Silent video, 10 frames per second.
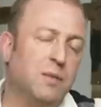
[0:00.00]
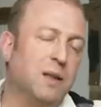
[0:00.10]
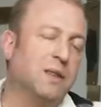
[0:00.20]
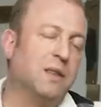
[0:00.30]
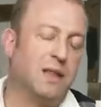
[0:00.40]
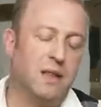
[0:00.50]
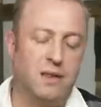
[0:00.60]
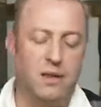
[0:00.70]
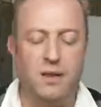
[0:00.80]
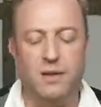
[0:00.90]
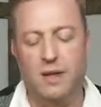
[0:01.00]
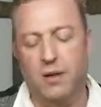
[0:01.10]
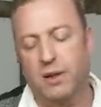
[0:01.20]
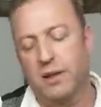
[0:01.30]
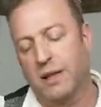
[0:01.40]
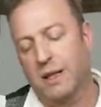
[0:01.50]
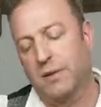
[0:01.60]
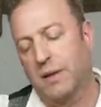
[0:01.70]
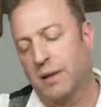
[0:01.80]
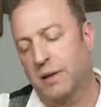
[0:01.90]
Oh, that makes sense. I hadn't thought of it that way, to think
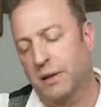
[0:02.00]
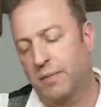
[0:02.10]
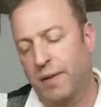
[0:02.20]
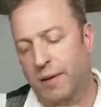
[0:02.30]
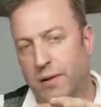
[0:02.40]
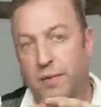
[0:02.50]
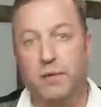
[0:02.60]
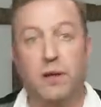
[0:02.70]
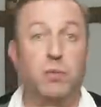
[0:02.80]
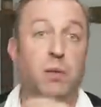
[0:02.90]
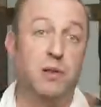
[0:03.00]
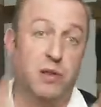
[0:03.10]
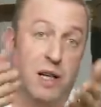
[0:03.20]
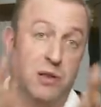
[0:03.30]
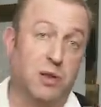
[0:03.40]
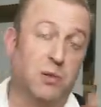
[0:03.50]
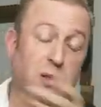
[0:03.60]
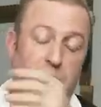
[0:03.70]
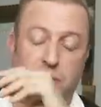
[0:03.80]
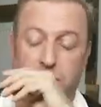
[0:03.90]
of how your defense budget actually
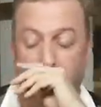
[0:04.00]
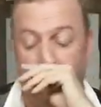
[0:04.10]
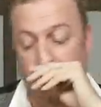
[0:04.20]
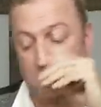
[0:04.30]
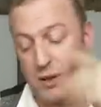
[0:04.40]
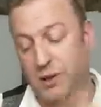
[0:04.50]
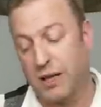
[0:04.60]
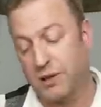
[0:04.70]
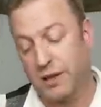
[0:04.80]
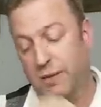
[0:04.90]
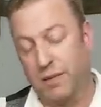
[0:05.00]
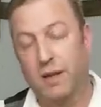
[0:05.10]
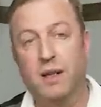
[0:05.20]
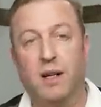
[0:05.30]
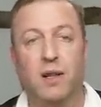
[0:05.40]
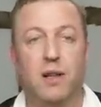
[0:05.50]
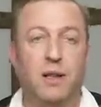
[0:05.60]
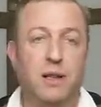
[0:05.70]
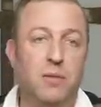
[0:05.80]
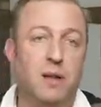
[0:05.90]
works and stuff, where you're actually
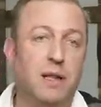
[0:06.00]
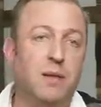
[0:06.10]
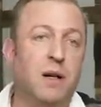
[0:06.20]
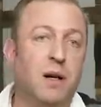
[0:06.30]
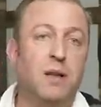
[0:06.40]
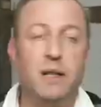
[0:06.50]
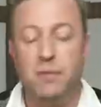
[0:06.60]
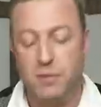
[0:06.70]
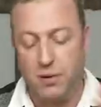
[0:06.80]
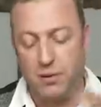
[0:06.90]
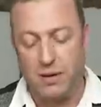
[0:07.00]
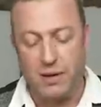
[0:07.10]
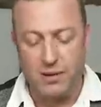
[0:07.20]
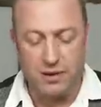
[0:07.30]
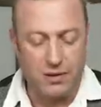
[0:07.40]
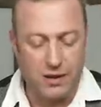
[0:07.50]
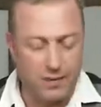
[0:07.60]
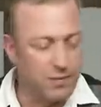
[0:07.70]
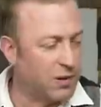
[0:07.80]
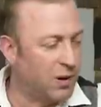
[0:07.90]
allotting the money. Okay, cool. That, well, that's
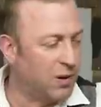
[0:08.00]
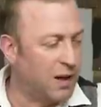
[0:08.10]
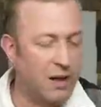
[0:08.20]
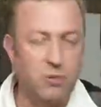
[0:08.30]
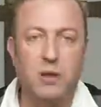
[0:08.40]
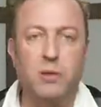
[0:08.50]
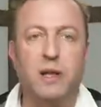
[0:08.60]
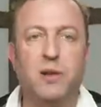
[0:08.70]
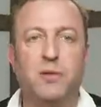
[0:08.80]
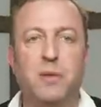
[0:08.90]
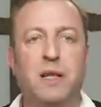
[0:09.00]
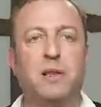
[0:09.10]
great. So, and where do we go from